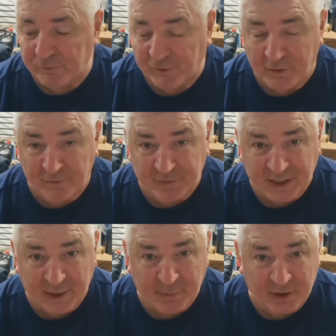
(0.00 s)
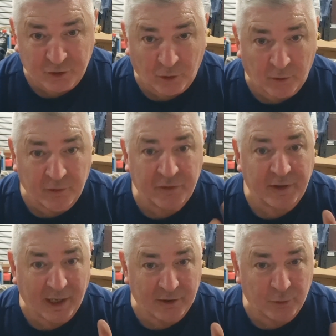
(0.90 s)
forgetting about dogs
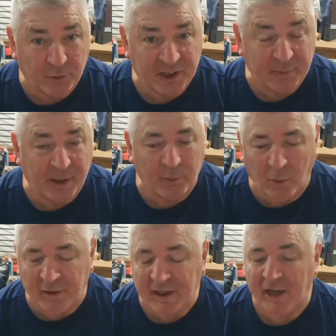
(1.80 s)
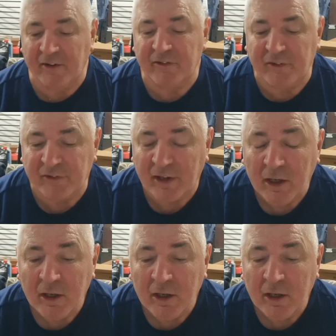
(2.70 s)
and talking about wiring harnesses.